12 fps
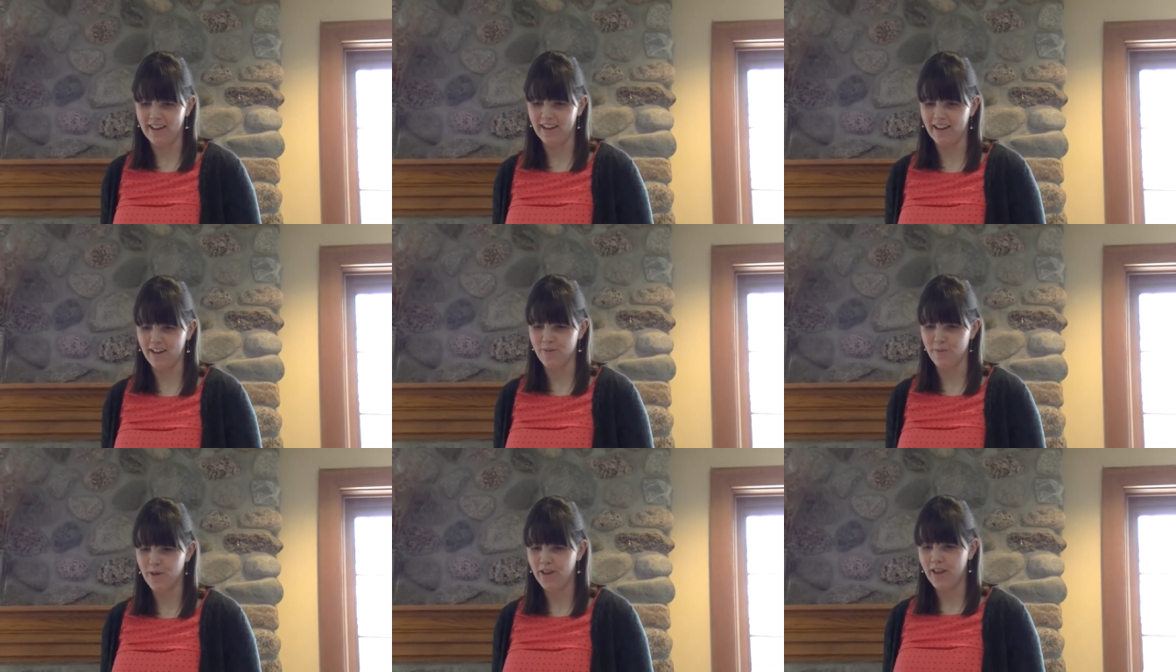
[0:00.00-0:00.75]

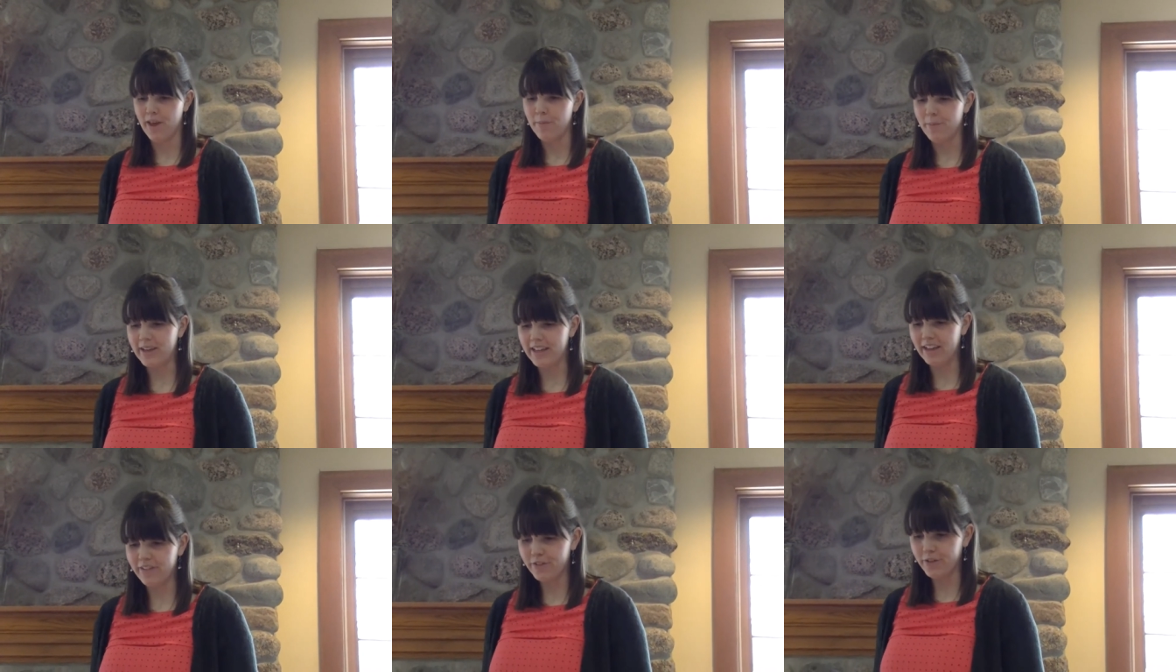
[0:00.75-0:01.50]
Um,
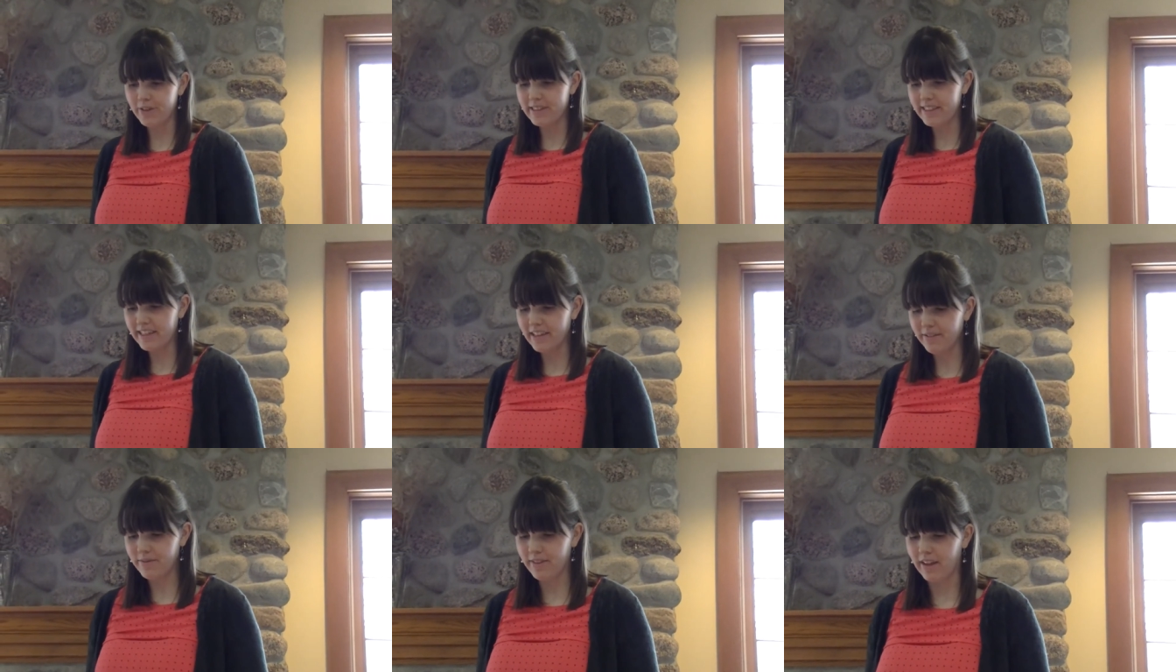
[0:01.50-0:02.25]
beginning
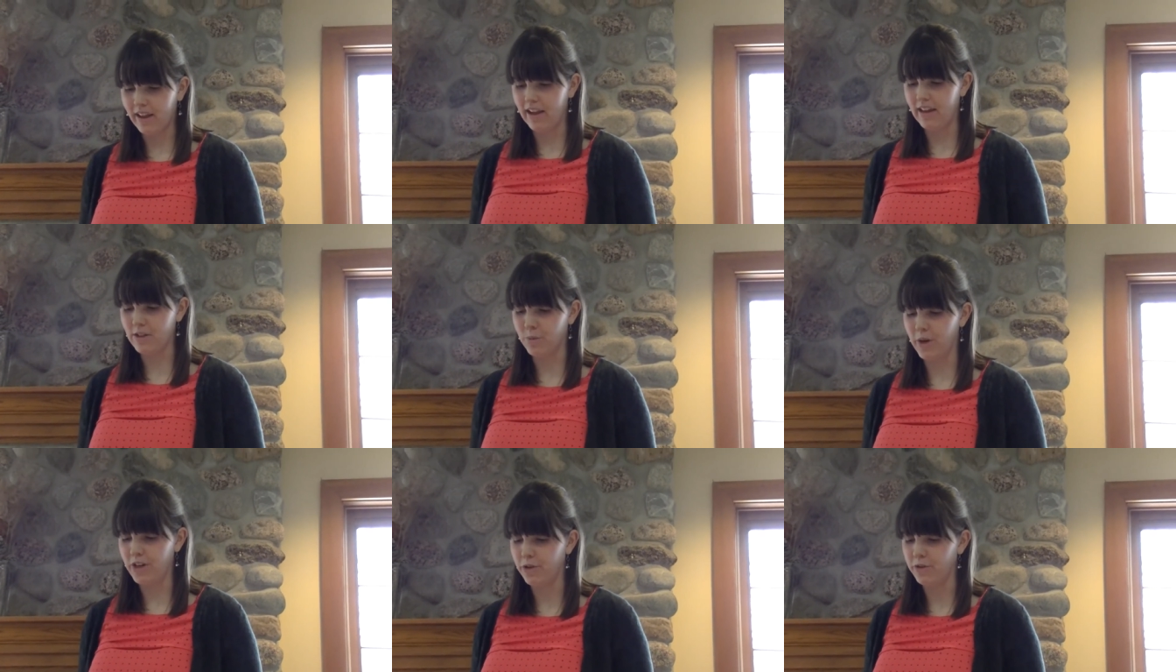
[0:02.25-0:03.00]
fluency is
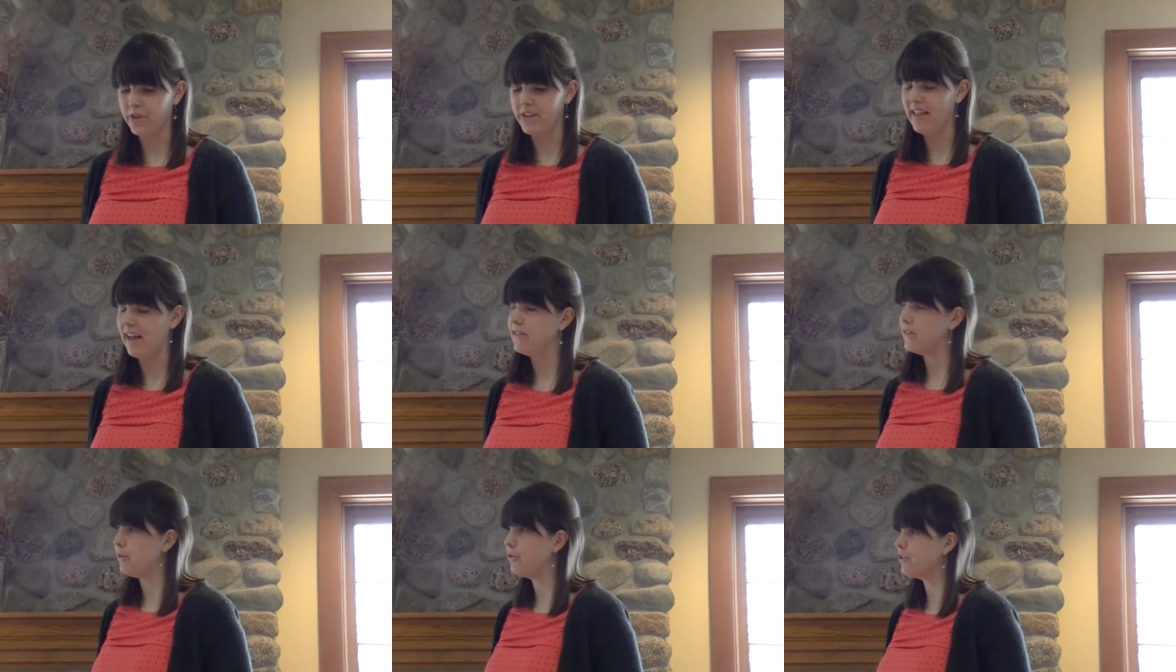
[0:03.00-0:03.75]
when you see
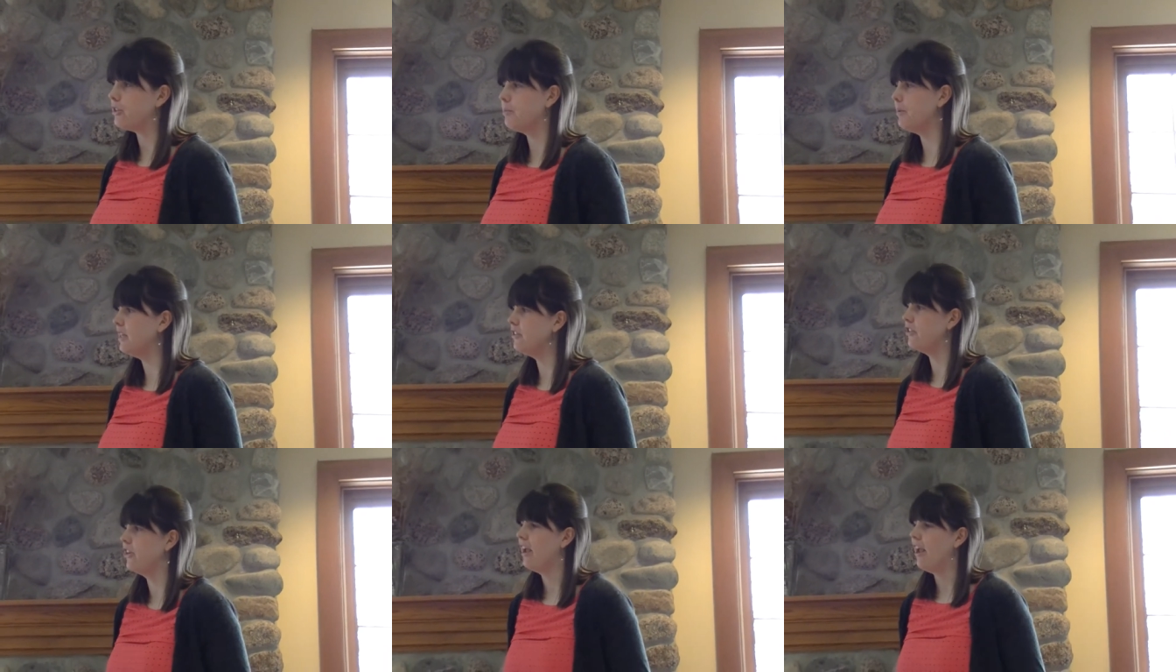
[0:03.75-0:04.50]
that social
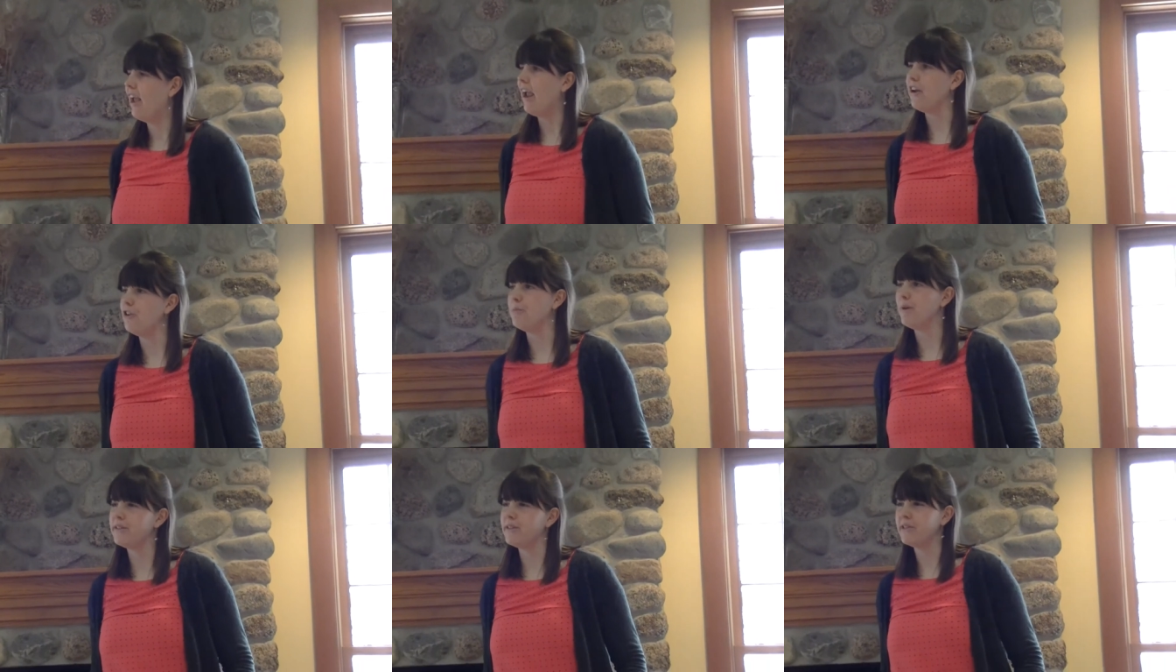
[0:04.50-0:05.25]
speech and you
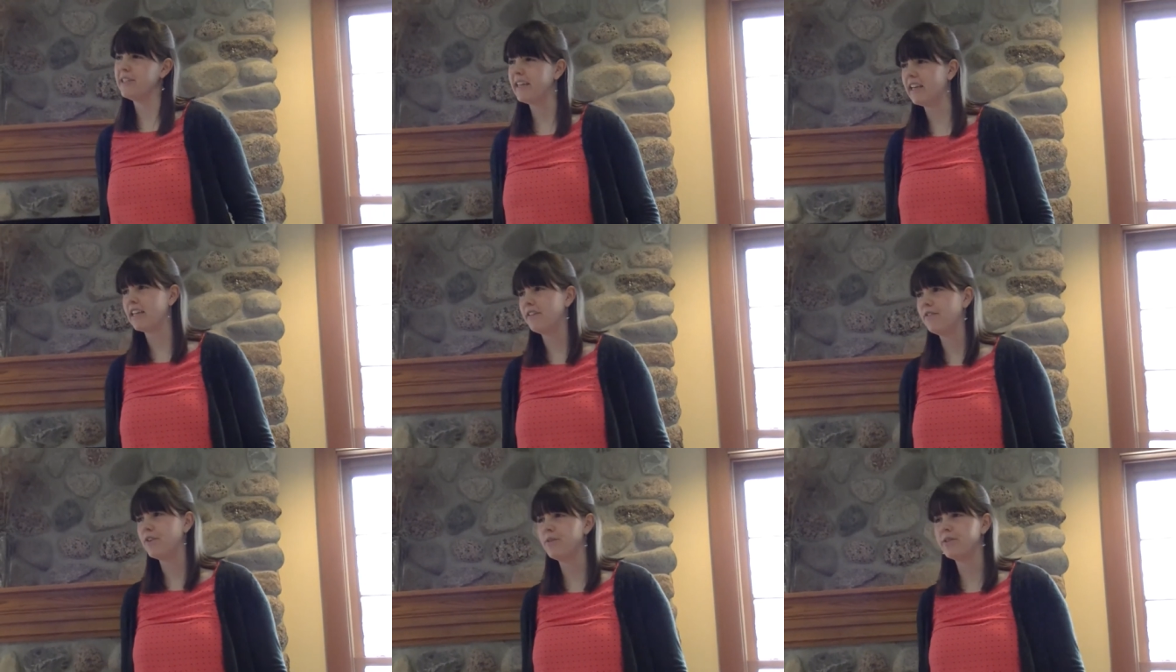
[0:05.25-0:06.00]
may start to get
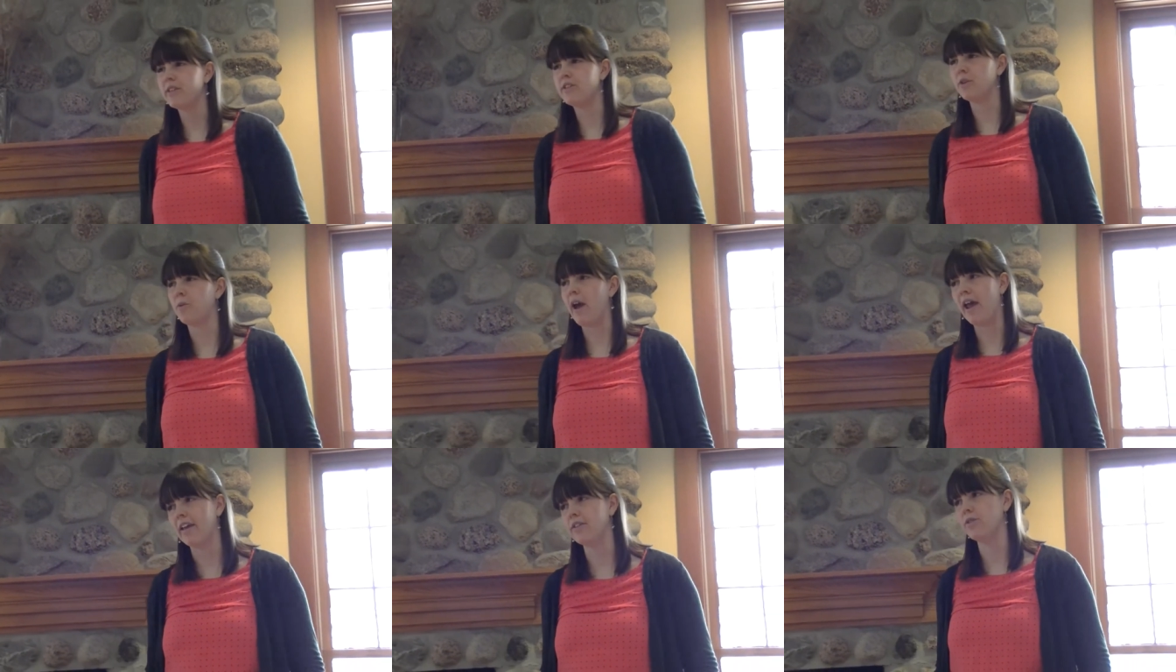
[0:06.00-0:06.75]
confused as to
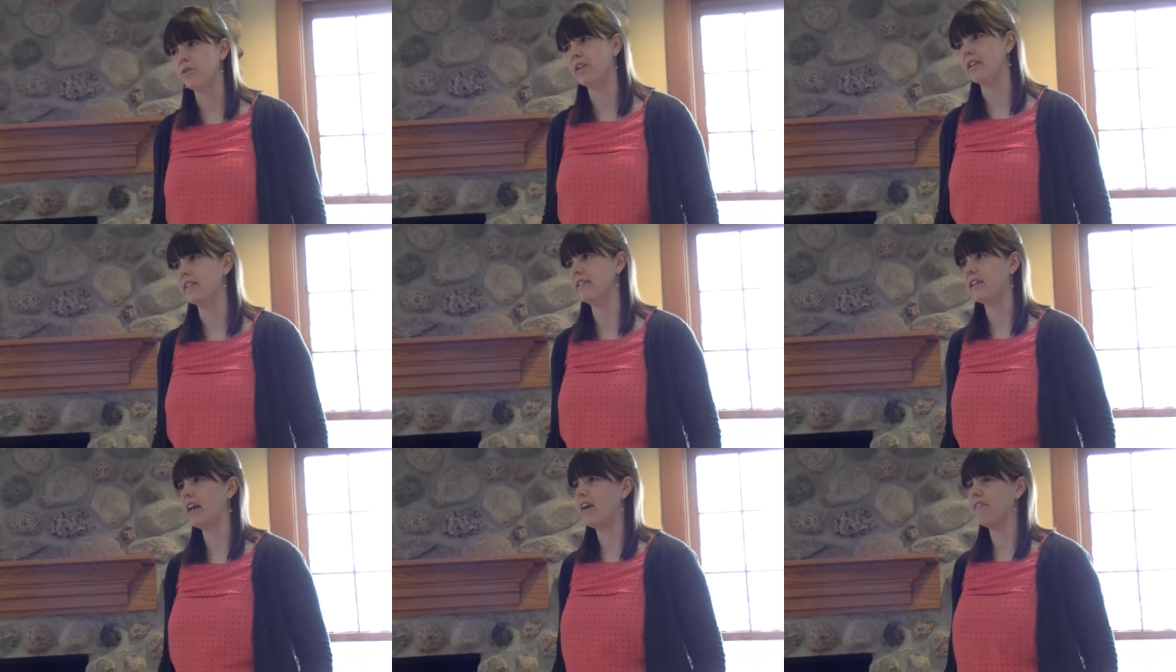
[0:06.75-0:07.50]
why a student is
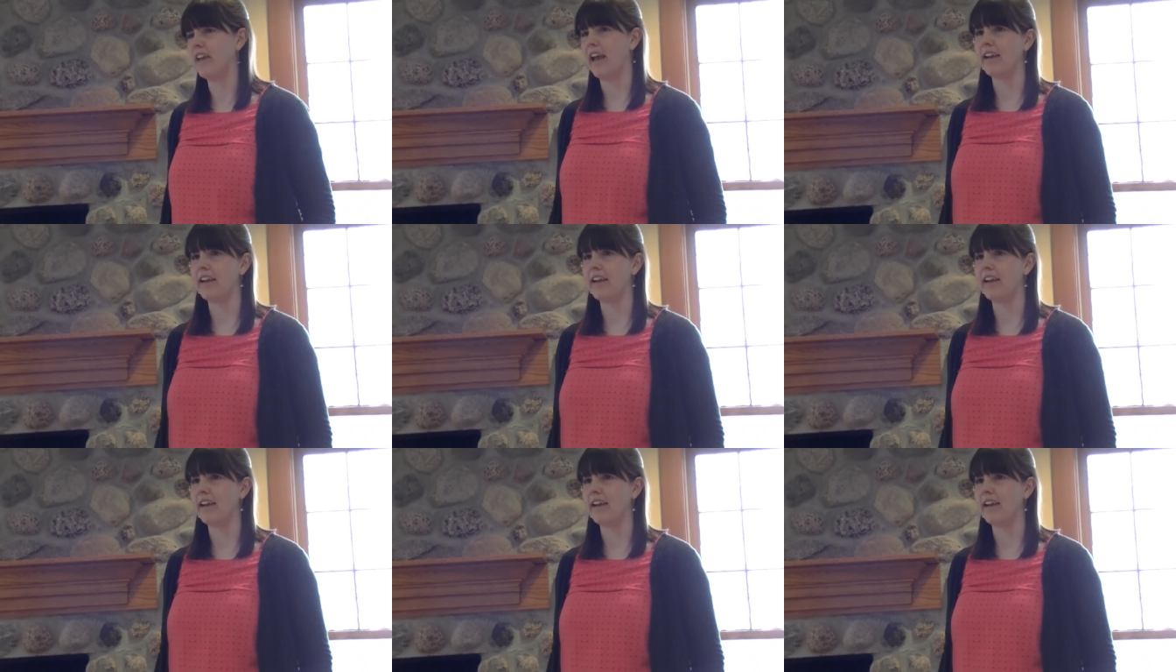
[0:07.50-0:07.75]
still having